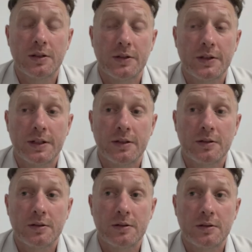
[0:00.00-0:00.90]
then
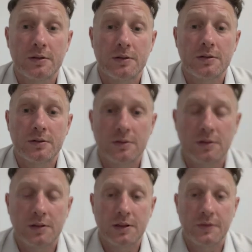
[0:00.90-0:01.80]

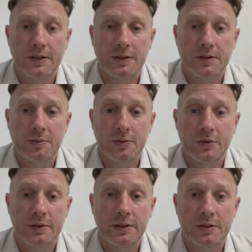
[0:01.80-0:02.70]
I found this
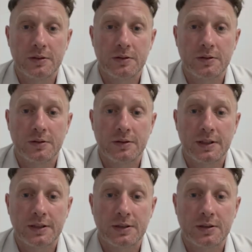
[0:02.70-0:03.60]
movie
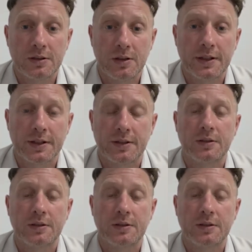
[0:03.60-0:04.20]
that's like